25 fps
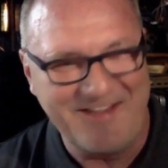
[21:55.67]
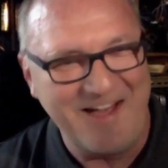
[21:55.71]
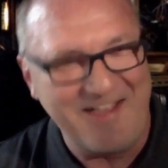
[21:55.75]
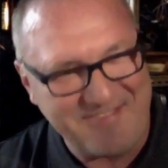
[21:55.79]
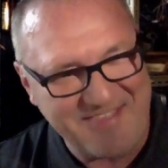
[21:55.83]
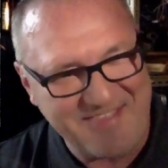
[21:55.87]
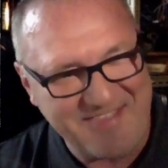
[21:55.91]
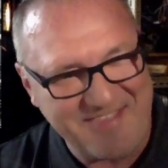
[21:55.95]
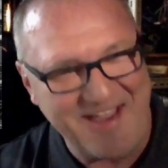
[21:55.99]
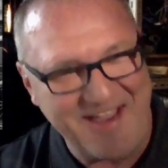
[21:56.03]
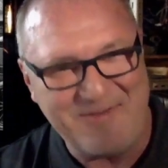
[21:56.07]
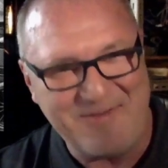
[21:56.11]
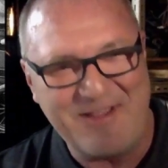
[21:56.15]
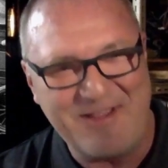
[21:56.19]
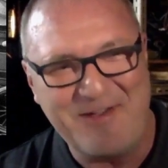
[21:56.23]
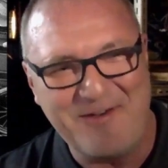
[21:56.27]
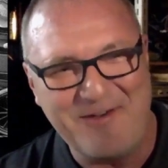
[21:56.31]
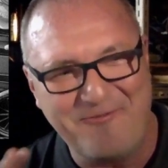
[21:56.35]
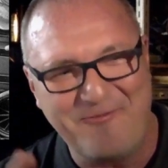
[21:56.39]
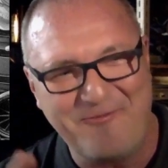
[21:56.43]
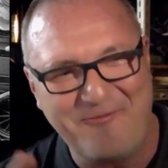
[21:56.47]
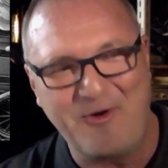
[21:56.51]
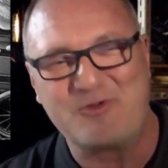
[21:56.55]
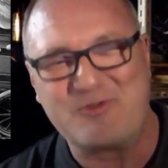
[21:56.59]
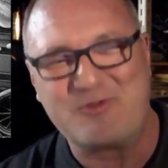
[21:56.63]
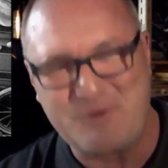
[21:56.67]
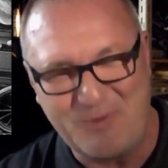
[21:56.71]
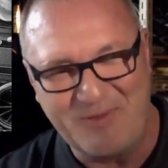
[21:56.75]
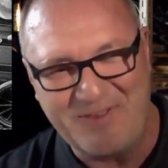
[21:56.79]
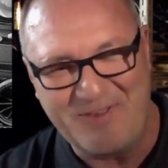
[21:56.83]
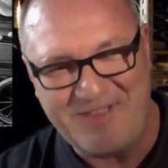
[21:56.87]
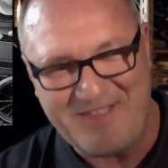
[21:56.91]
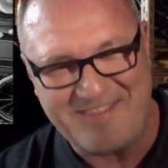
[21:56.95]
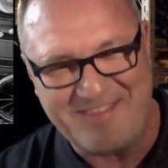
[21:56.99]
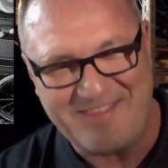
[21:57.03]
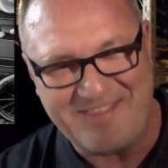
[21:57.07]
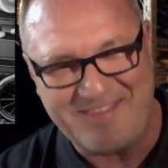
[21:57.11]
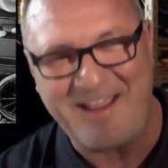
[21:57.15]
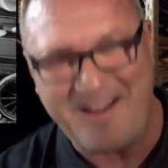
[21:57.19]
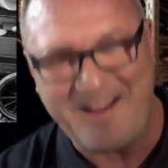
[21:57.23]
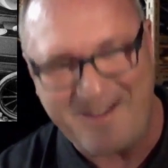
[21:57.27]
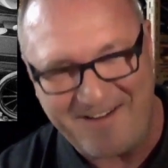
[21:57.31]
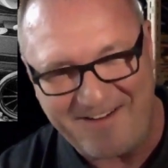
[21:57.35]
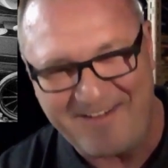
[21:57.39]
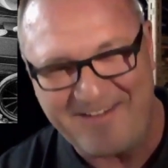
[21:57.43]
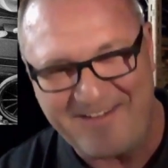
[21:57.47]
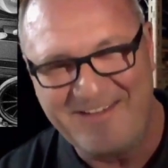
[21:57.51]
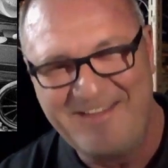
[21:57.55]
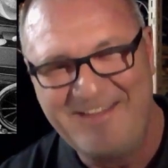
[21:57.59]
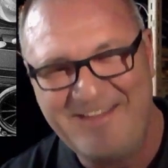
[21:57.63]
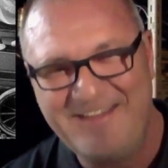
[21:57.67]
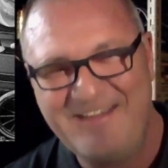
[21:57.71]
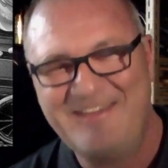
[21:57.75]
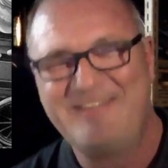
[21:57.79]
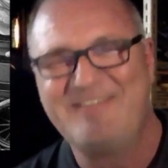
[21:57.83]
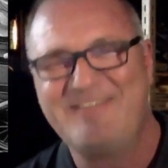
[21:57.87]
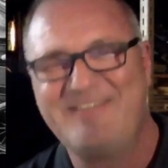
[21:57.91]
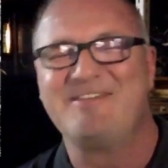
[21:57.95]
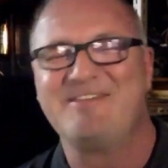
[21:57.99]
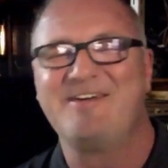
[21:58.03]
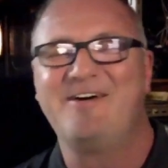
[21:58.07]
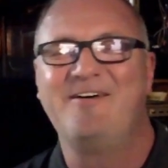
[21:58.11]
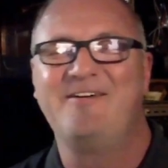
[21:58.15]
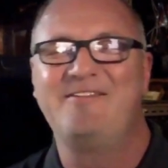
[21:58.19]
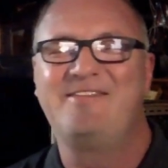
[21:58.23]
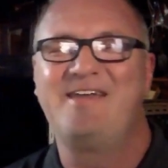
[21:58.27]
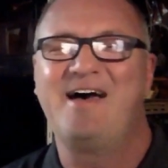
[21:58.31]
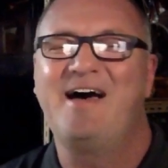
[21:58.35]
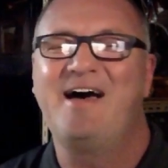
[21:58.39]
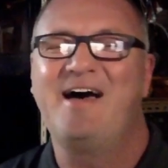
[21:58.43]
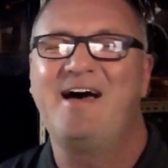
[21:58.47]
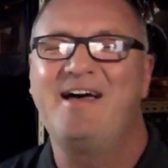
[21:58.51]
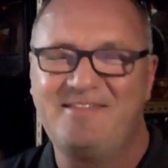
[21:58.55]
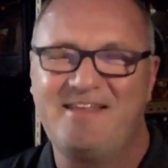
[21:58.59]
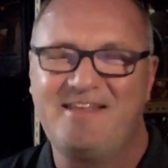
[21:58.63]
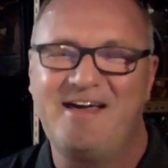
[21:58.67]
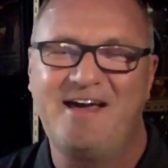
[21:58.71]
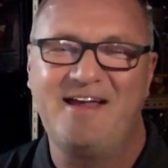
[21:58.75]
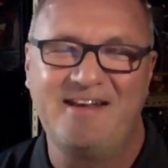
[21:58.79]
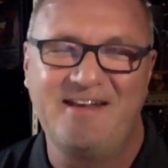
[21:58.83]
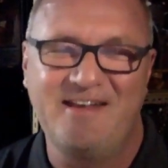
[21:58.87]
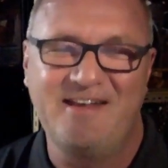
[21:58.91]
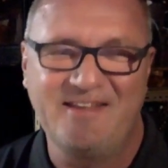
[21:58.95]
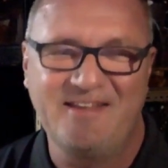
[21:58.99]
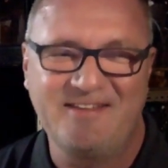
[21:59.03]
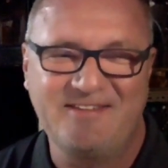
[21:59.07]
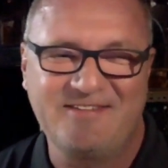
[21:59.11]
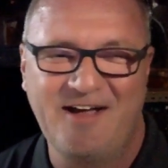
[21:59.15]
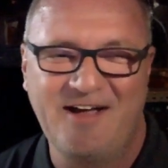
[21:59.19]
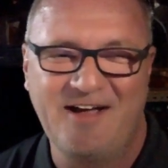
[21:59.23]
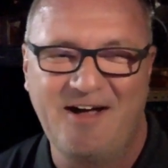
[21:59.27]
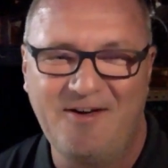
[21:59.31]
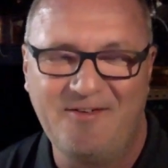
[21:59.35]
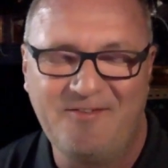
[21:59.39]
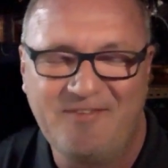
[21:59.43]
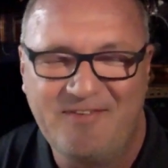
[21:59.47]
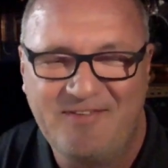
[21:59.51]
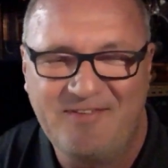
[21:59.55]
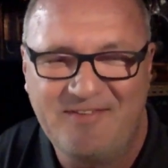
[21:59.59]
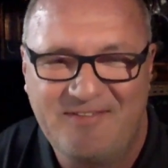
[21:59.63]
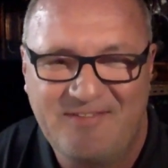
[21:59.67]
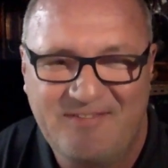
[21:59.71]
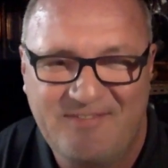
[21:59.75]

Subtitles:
You're not there, but you're virtually there. So that in itself